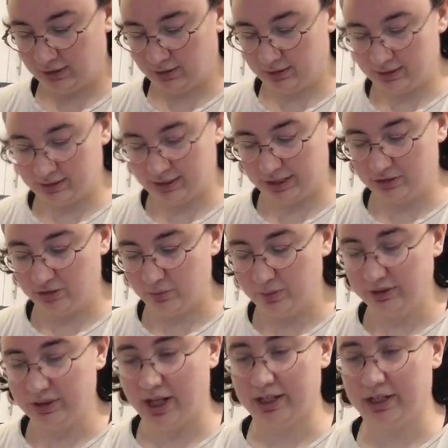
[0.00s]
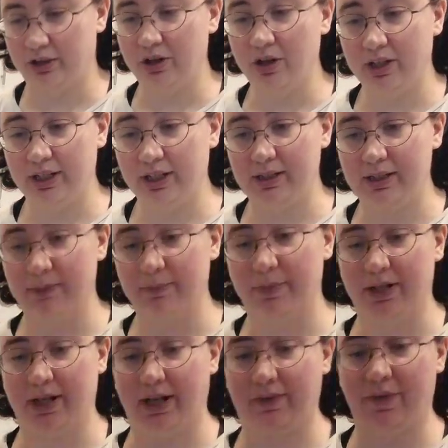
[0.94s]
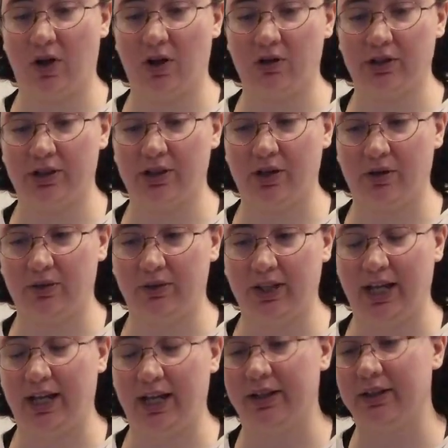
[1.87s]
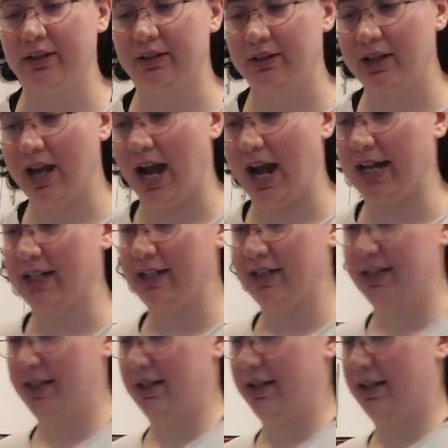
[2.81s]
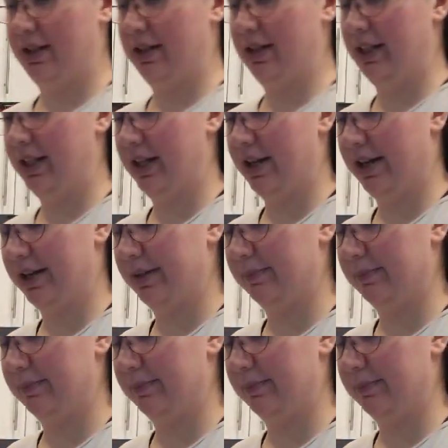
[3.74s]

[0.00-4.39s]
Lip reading: Because I do a lot of cookies, but I've also like, I did the